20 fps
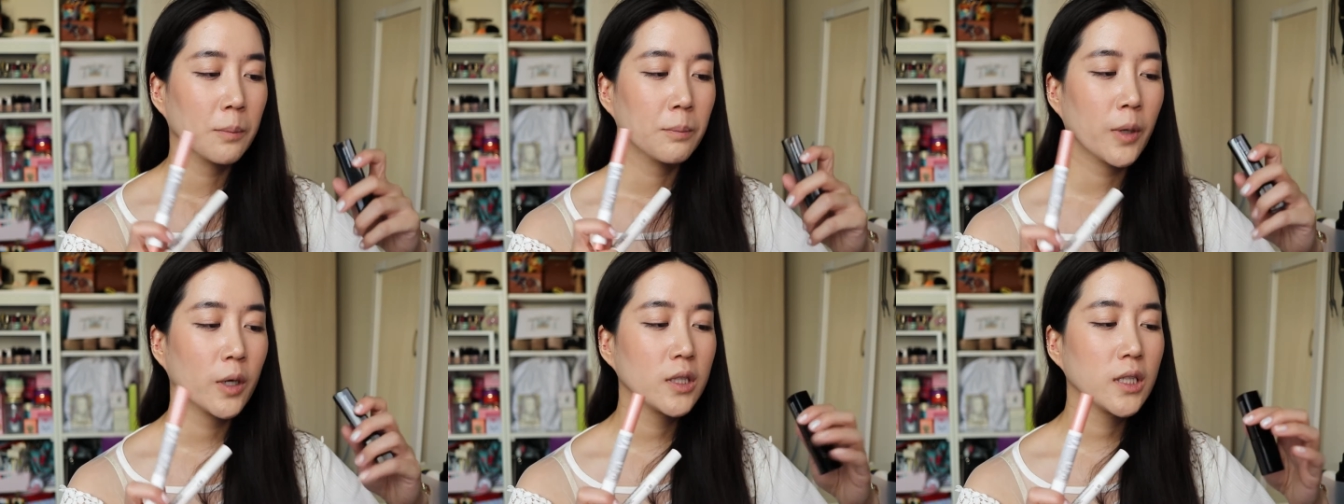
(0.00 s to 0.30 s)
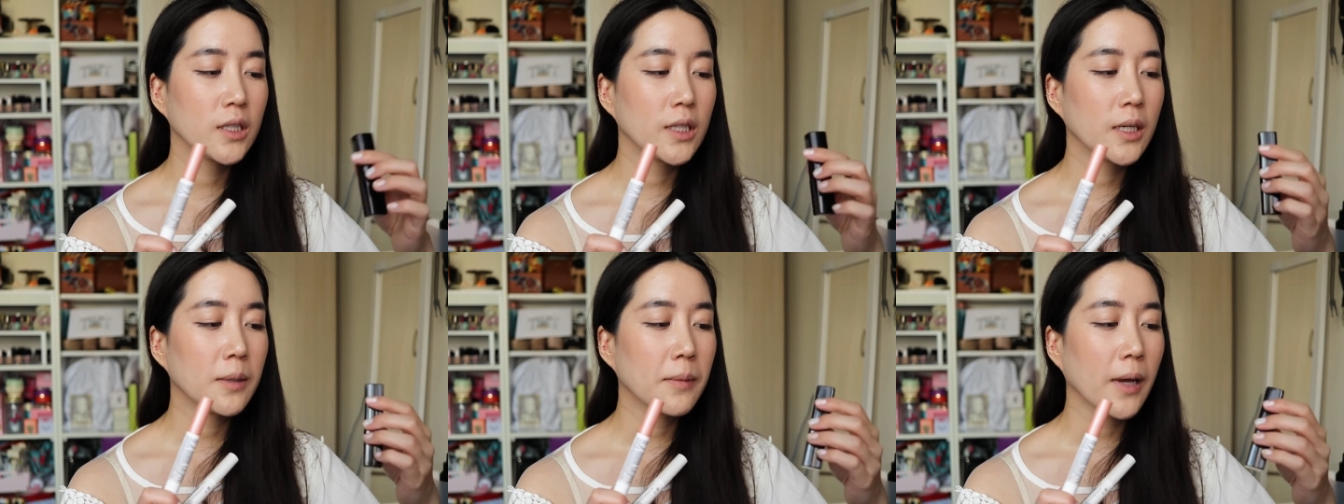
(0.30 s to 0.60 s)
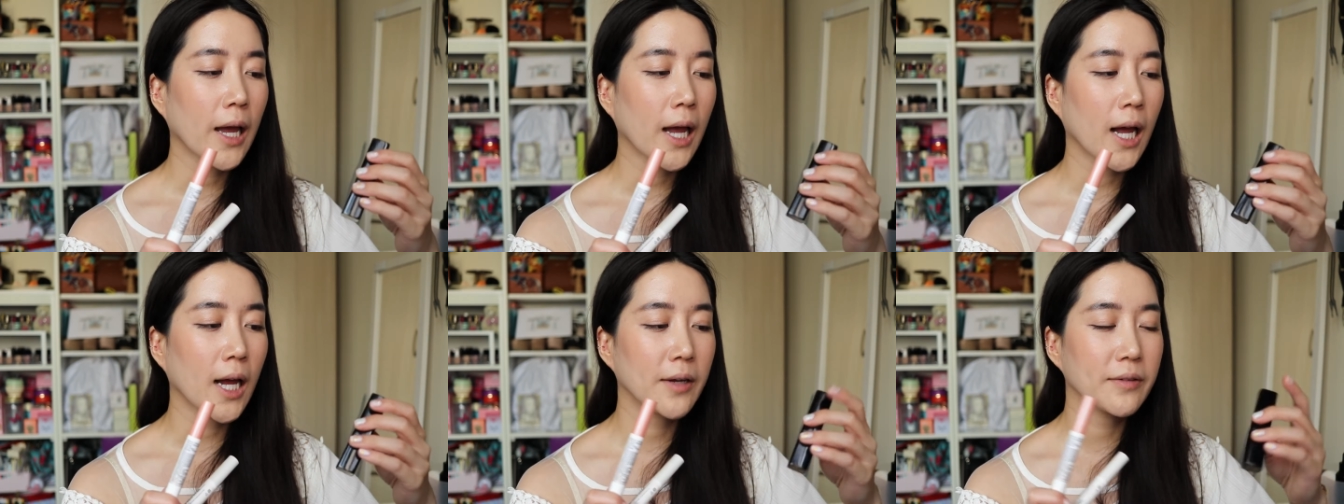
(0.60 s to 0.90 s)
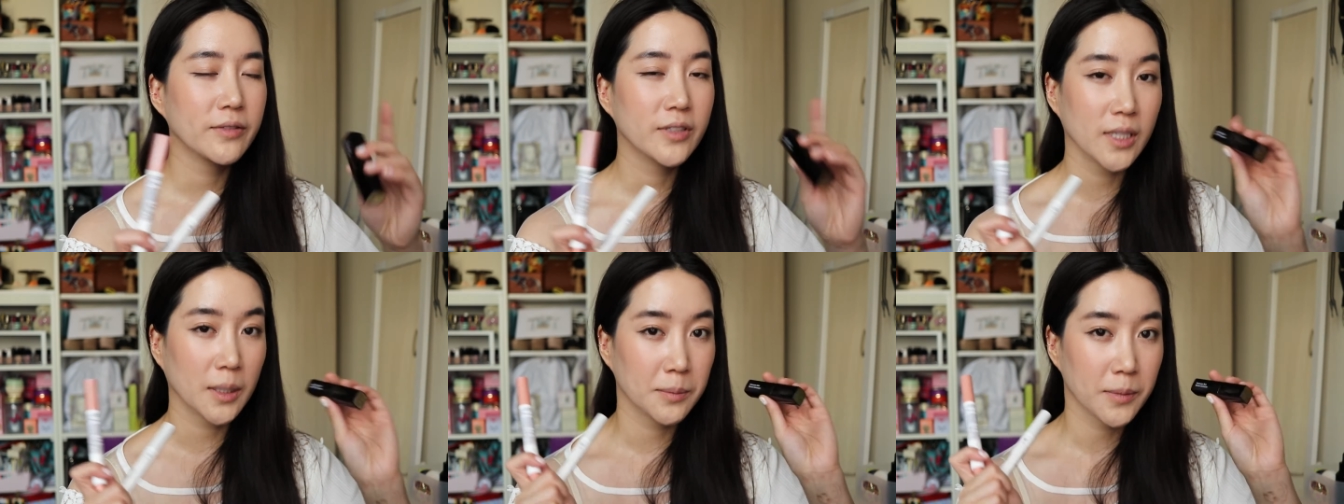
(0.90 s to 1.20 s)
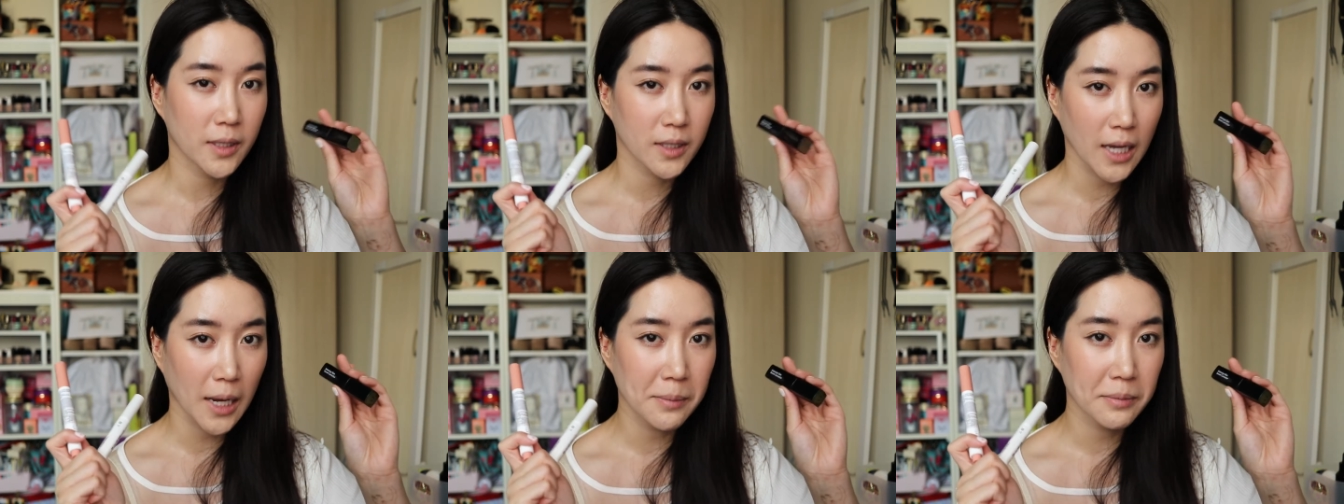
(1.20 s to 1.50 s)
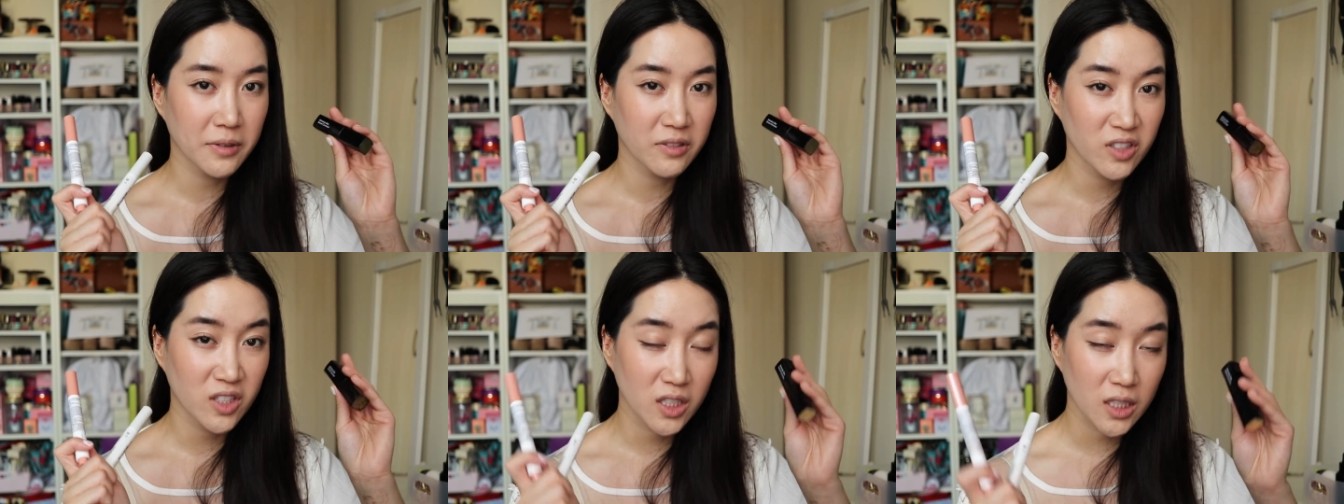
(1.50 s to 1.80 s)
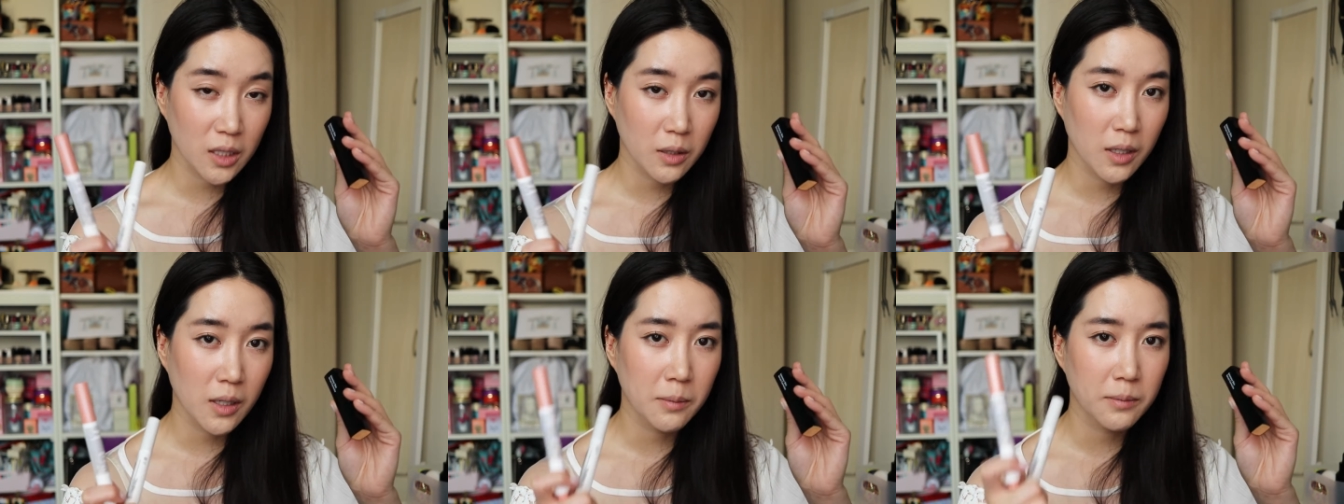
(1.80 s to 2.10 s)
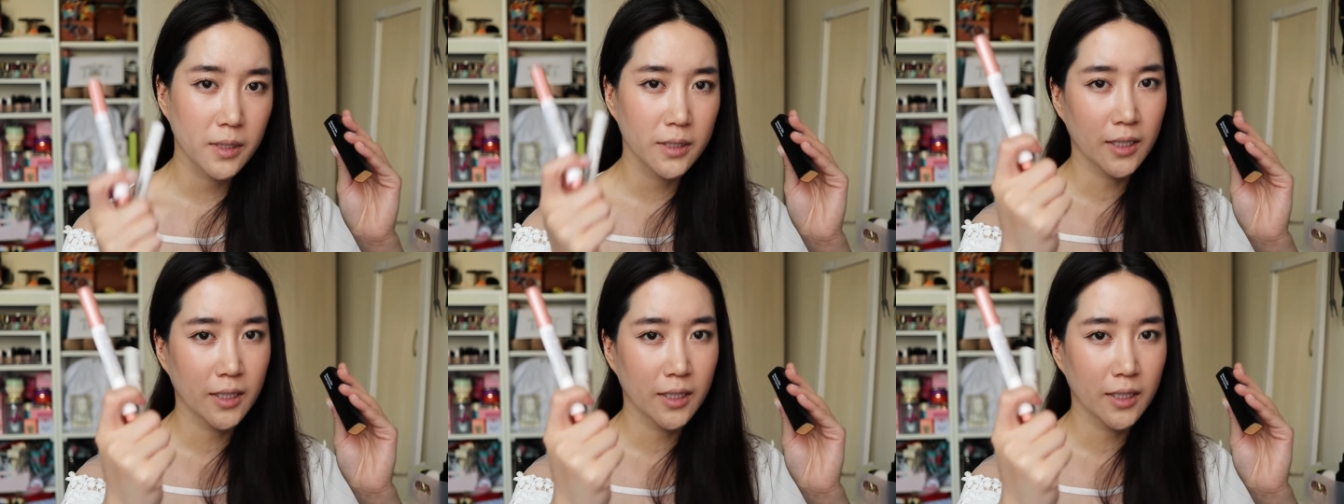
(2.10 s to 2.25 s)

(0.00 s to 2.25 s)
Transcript: both of them have some type of serum.